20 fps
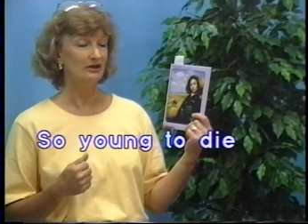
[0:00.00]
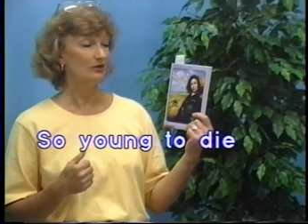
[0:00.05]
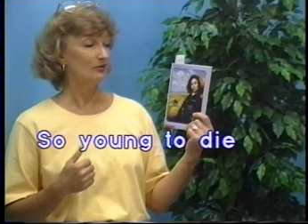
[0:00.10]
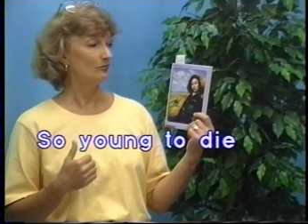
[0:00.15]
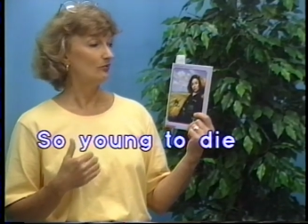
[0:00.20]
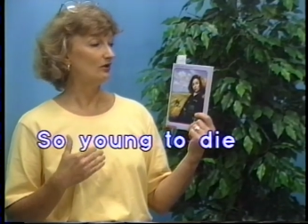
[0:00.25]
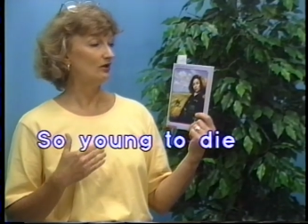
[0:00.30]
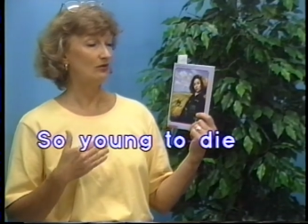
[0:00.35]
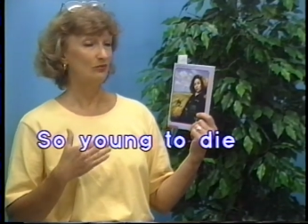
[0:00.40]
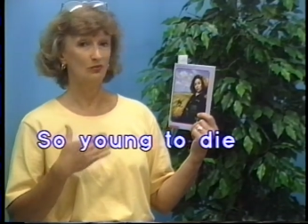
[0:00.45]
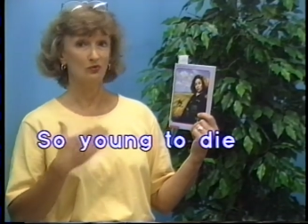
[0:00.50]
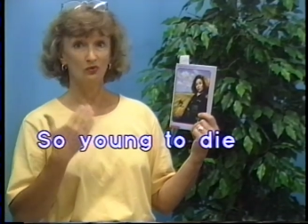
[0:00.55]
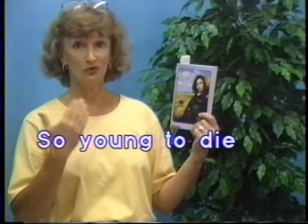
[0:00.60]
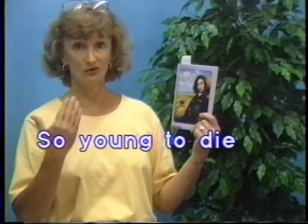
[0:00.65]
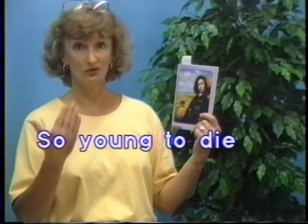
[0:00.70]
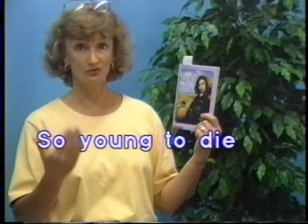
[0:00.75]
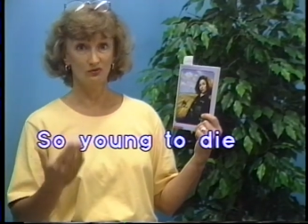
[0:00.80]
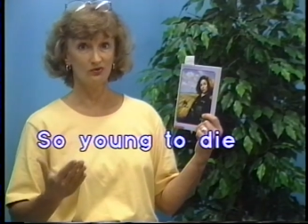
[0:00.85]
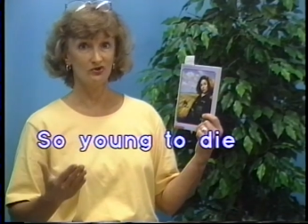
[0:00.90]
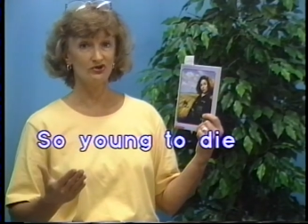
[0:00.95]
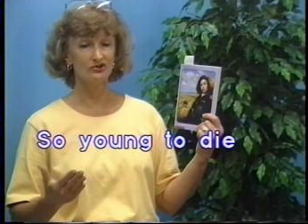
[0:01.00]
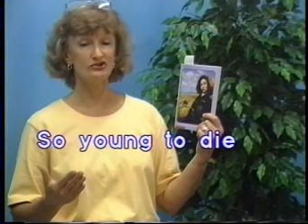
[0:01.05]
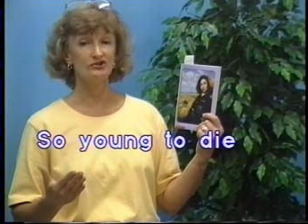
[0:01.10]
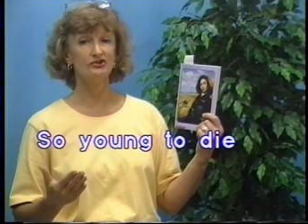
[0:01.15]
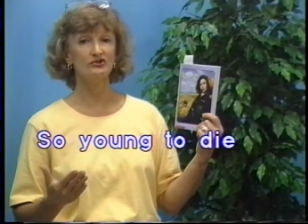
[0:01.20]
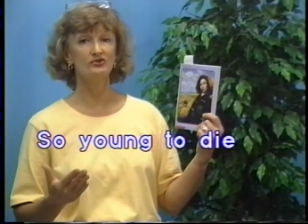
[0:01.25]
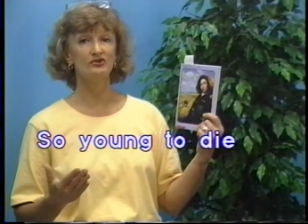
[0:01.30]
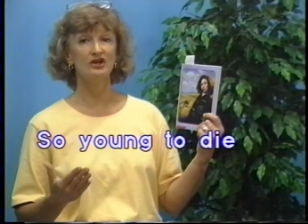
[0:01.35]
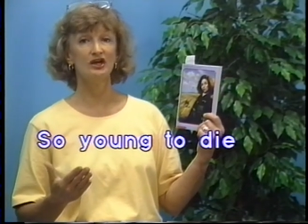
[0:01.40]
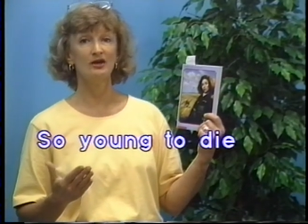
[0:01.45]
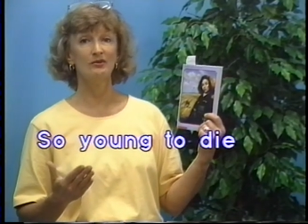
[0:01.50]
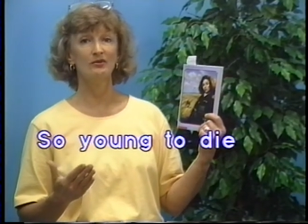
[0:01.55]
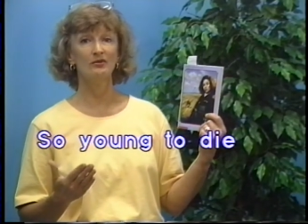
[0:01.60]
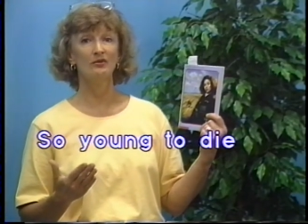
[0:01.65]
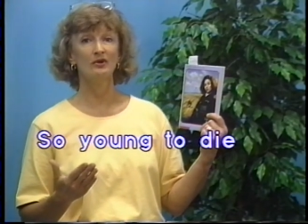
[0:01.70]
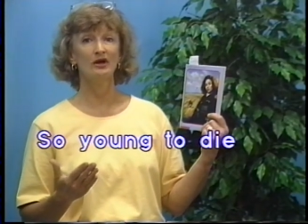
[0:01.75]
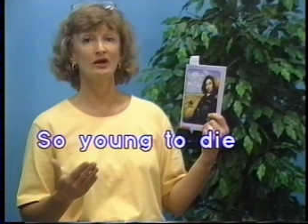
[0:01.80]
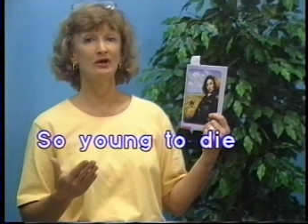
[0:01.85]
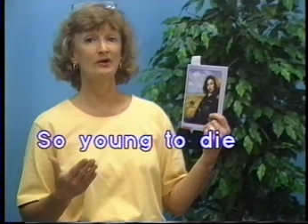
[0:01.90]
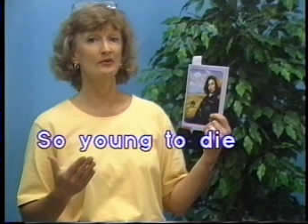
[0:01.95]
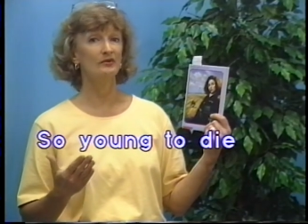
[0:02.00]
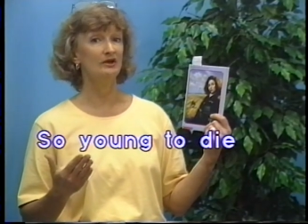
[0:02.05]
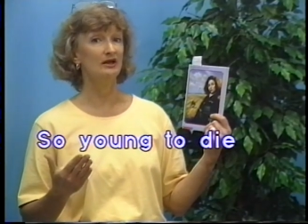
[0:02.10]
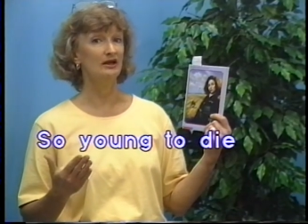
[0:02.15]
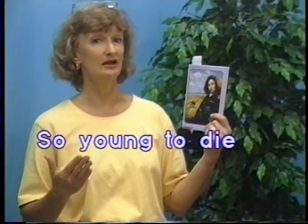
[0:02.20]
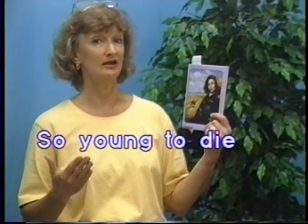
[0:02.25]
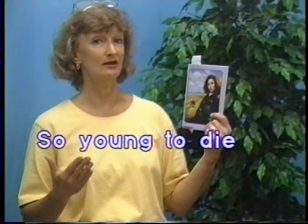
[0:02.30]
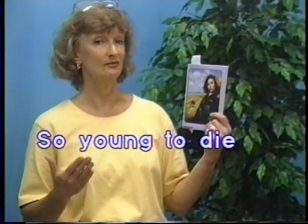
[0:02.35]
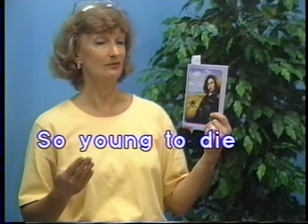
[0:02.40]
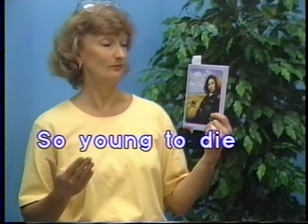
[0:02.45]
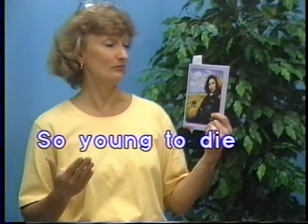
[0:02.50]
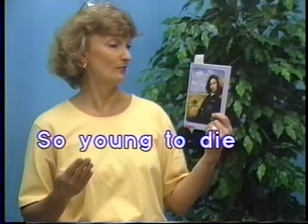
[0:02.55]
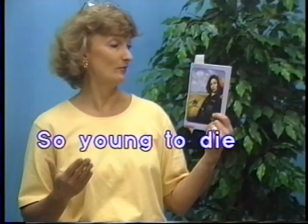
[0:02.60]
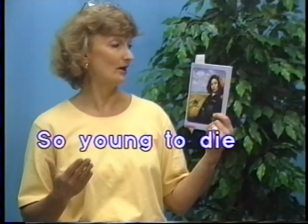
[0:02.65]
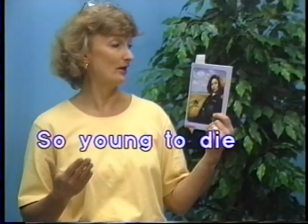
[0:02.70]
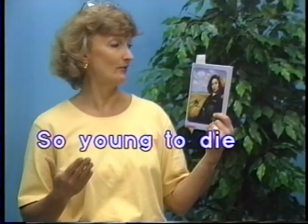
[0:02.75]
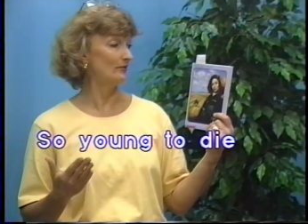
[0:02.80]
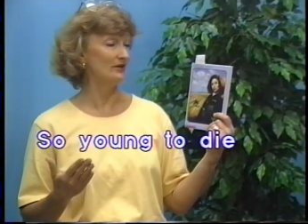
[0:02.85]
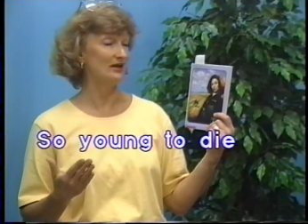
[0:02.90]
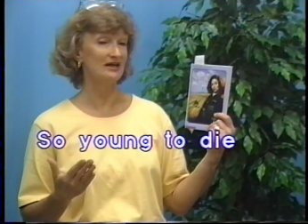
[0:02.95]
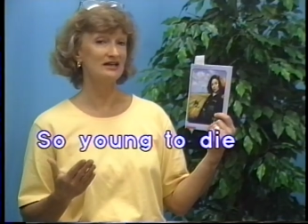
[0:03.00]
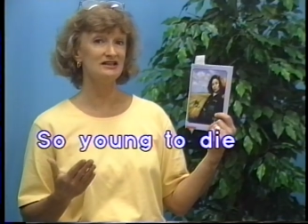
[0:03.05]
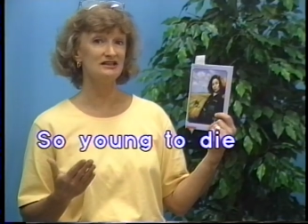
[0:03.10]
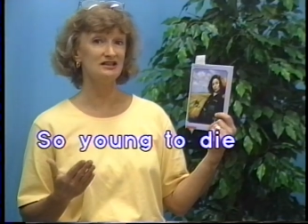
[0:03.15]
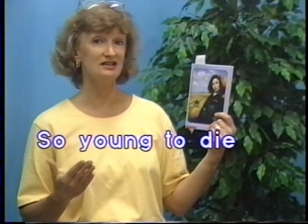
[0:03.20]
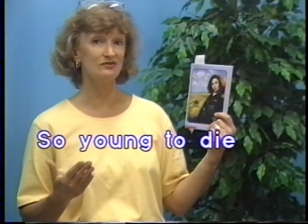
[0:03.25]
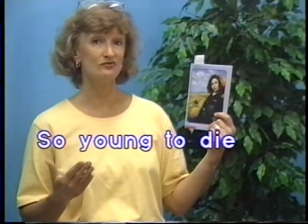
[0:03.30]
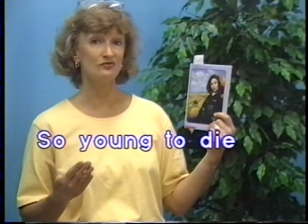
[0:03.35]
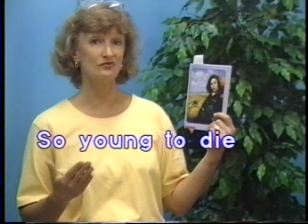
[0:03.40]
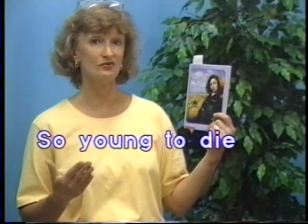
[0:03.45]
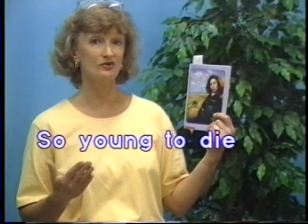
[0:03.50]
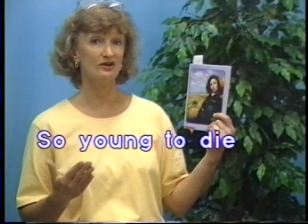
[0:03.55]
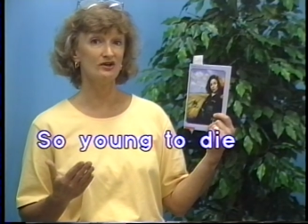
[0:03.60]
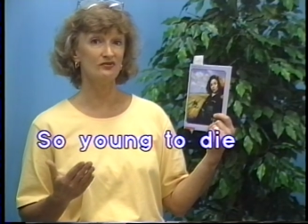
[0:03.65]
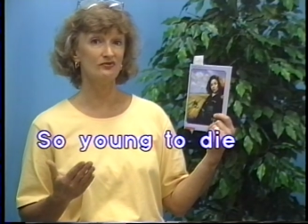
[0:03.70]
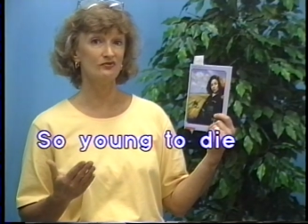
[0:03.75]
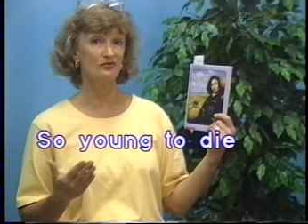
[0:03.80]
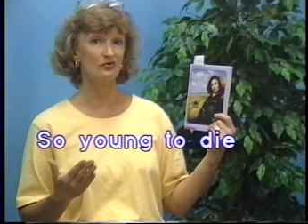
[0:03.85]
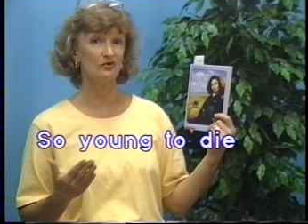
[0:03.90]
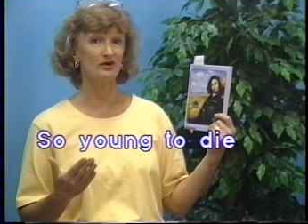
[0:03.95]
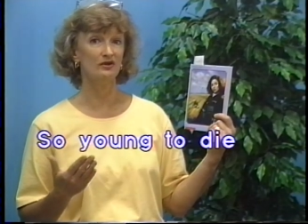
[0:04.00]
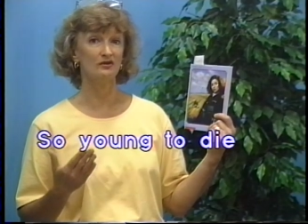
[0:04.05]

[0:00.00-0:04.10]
Well, World War II came around, and about 1944,